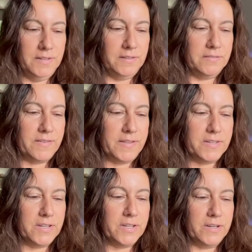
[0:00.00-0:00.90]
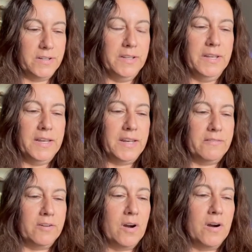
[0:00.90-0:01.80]
You'll find the good in
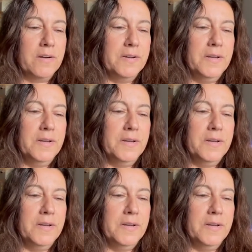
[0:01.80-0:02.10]
every heart.